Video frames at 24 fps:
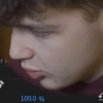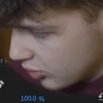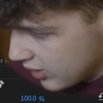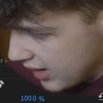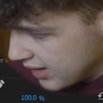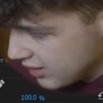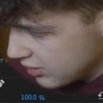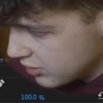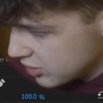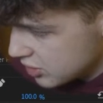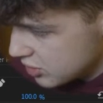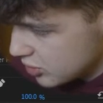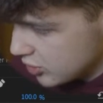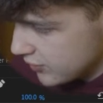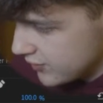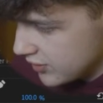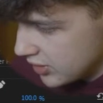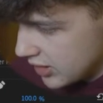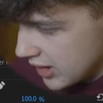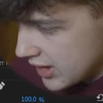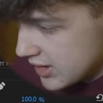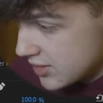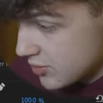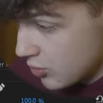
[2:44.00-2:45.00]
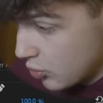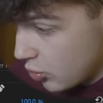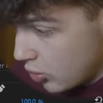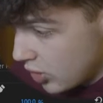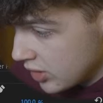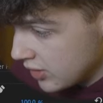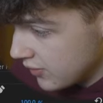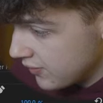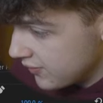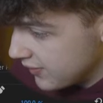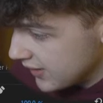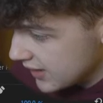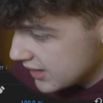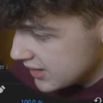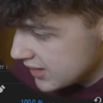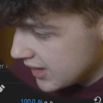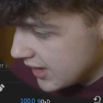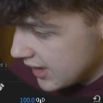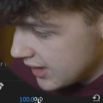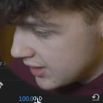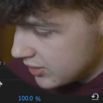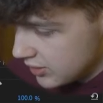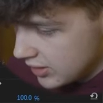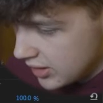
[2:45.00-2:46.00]
brighter. So if you guys want to fix
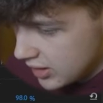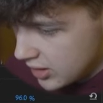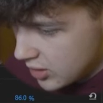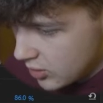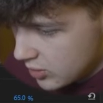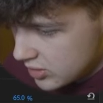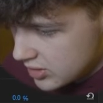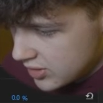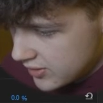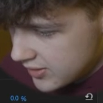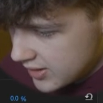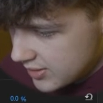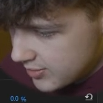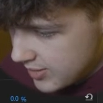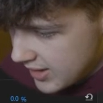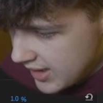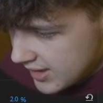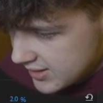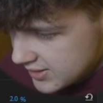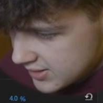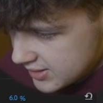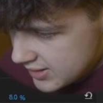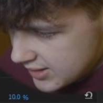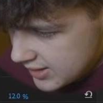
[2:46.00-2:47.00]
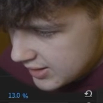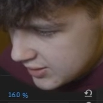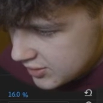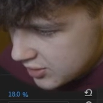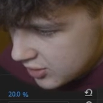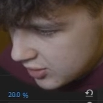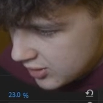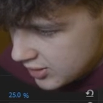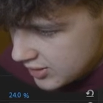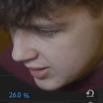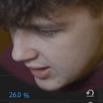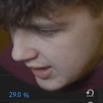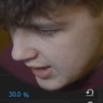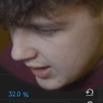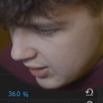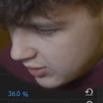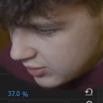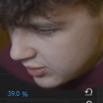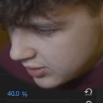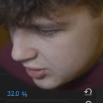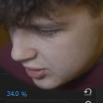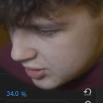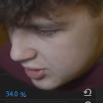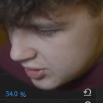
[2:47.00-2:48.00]
that, you can go into the opacity and turn it
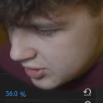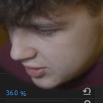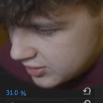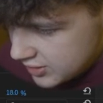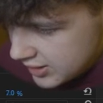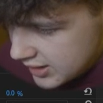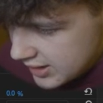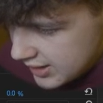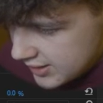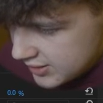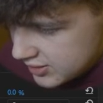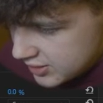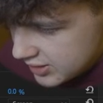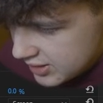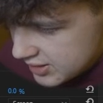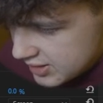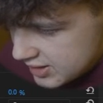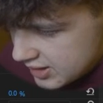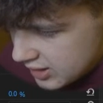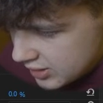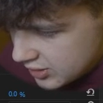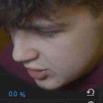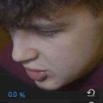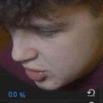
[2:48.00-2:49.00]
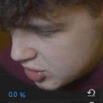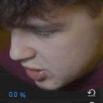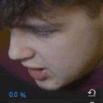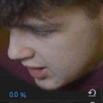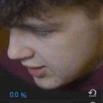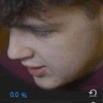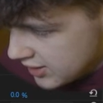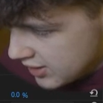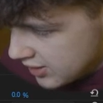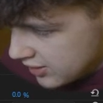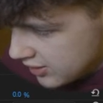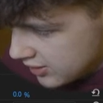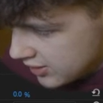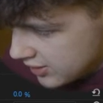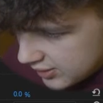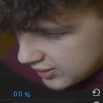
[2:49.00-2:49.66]
down just so you get, as you can see on this chain there,